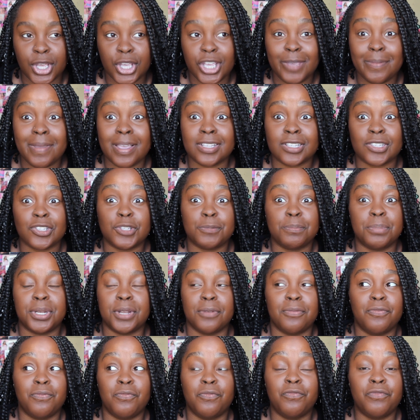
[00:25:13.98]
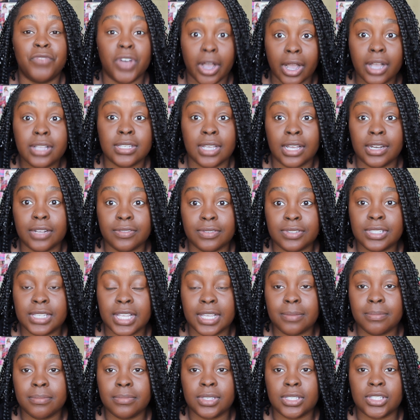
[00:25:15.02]
You basically just put a fuck ton of
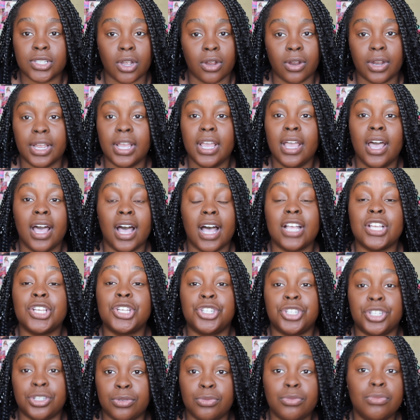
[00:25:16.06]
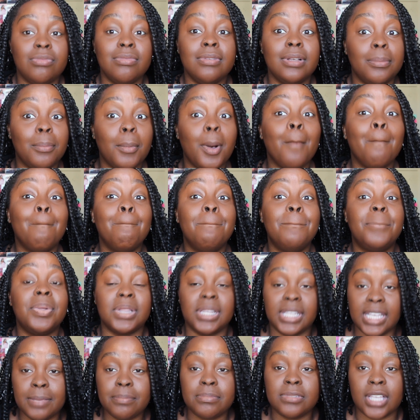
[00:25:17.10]
a
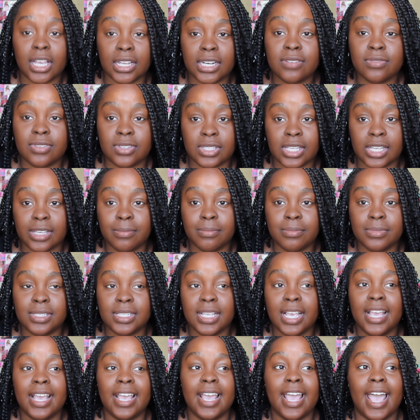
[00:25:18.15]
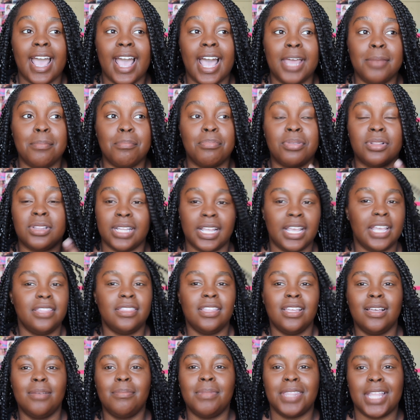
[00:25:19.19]
bleat ton of Sims and play
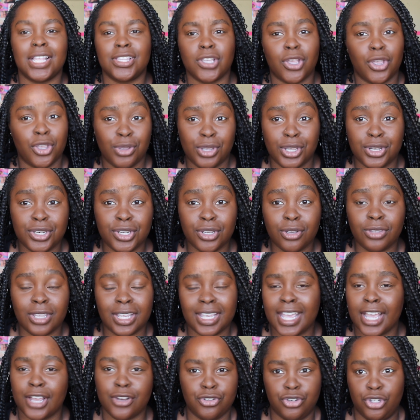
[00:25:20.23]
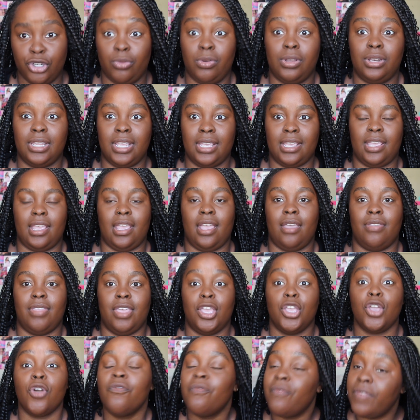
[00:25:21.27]
them, and that's all you can do. They can't do it. They
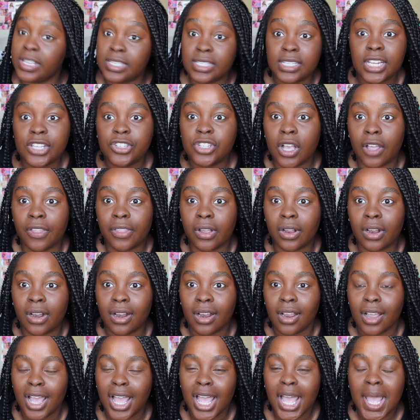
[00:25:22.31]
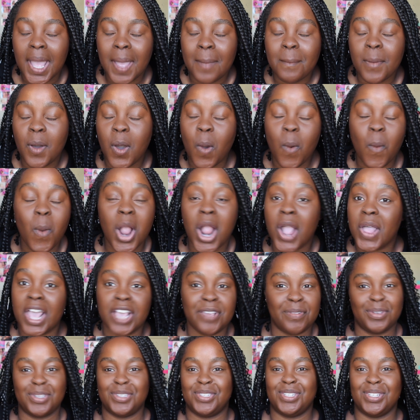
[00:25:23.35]
can go visit each other, but where are they
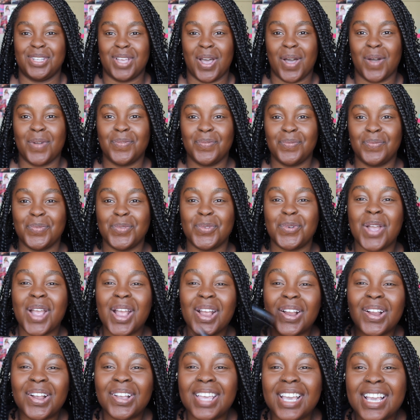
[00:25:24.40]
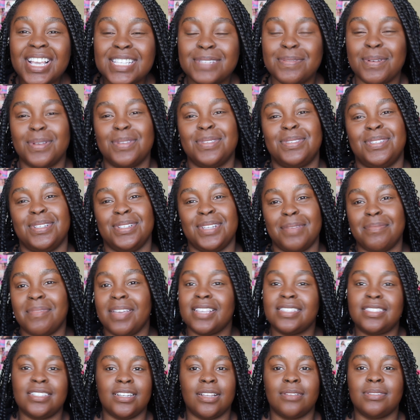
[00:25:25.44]
supposed to go? Where are they supposed to? It
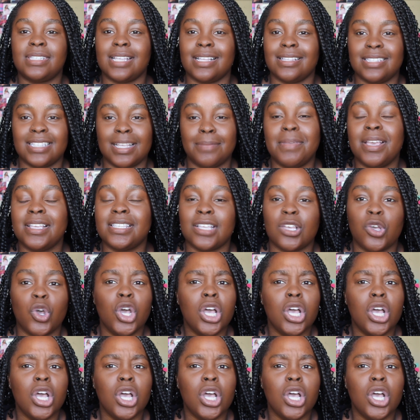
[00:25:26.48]
makes no sense.